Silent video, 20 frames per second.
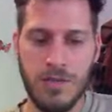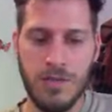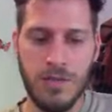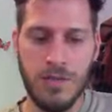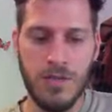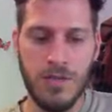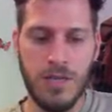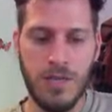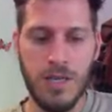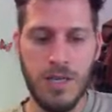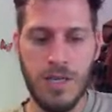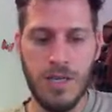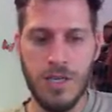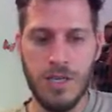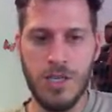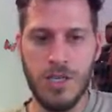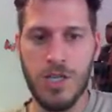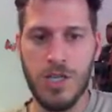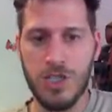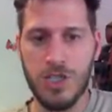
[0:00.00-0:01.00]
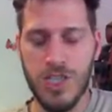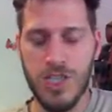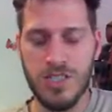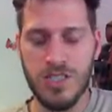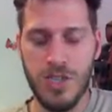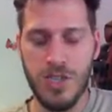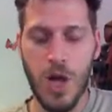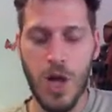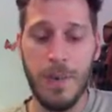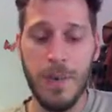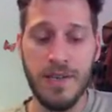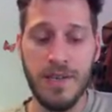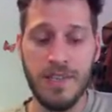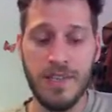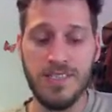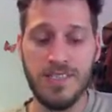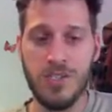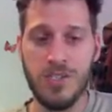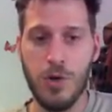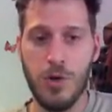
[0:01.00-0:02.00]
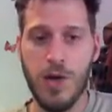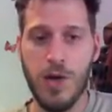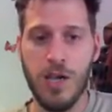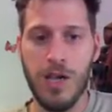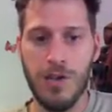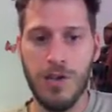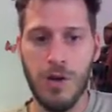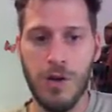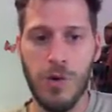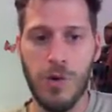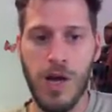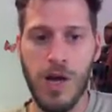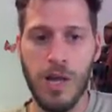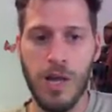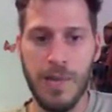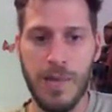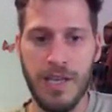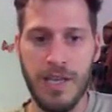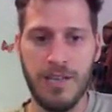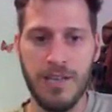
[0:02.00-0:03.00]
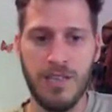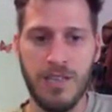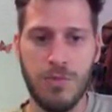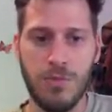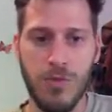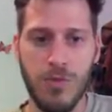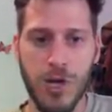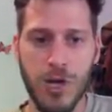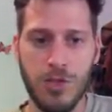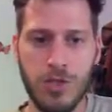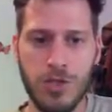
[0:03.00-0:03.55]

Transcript: I'll just comment it so I'll know I'm ending the module.